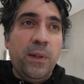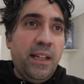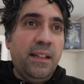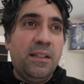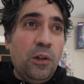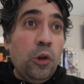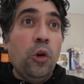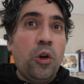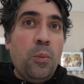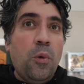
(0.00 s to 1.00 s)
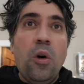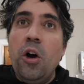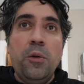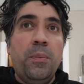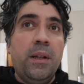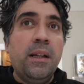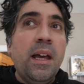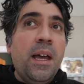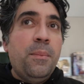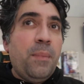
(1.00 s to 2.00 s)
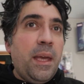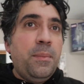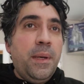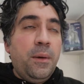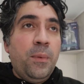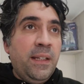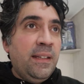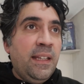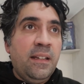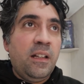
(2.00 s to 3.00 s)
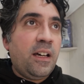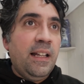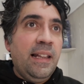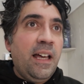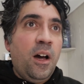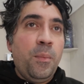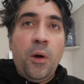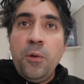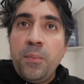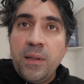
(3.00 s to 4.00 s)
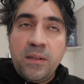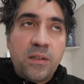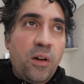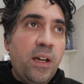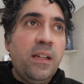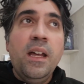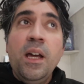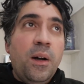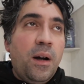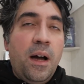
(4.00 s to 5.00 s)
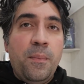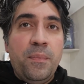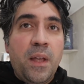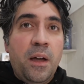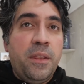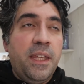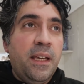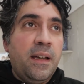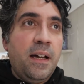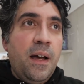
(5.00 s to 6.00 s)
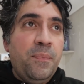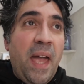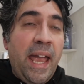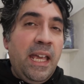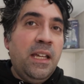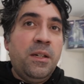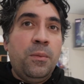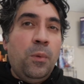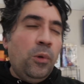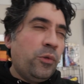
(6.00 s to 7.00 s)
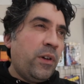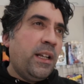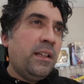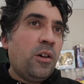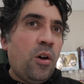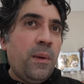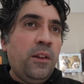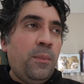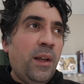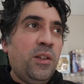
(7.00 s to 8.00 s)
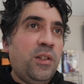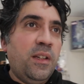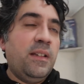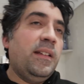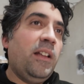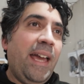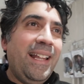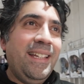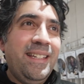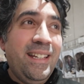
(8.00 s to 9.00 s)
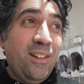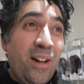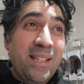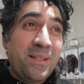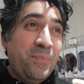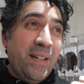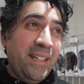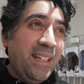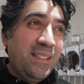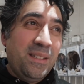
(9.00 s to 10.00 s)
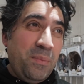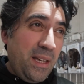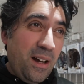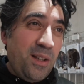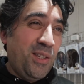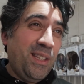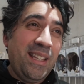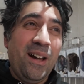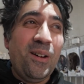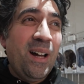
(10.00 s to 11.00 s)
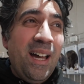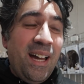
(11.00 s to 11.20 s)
We need to look more open. Maybe we'd need like a lit up open sign. I think Aid Waldron in the comments mentioned like LED lights, but it needs to be urgent now,